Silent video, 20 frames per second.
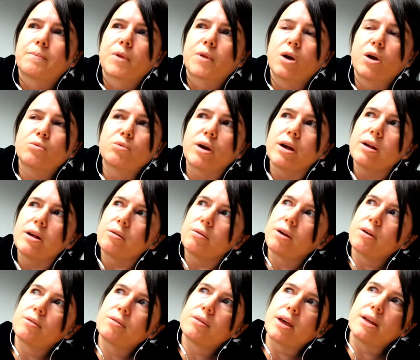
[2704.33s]
right
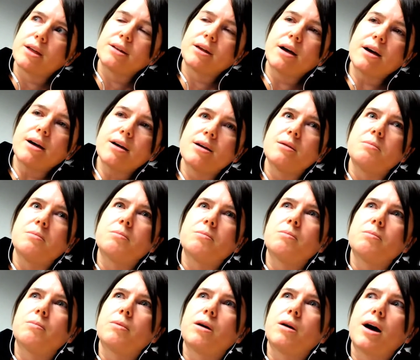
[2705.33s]
around that
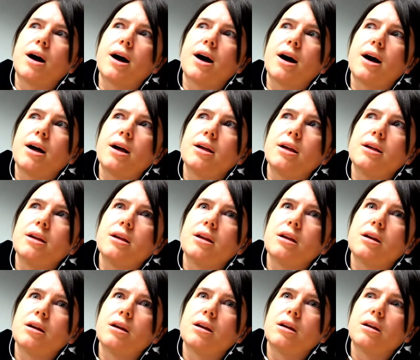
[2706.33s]
time,
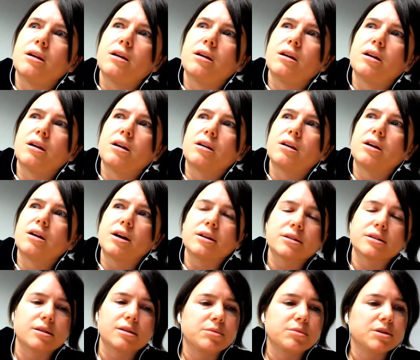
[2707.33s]
I got
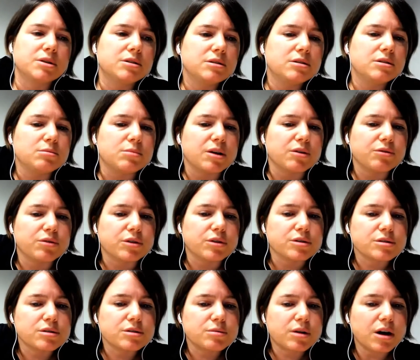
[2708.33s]
accepted to do my
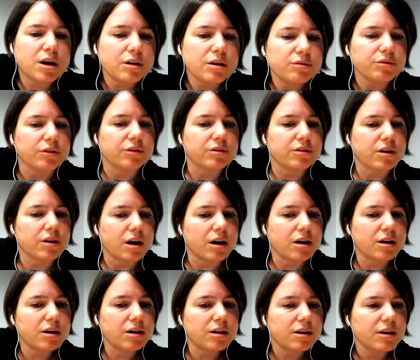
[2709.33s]
first conference talk.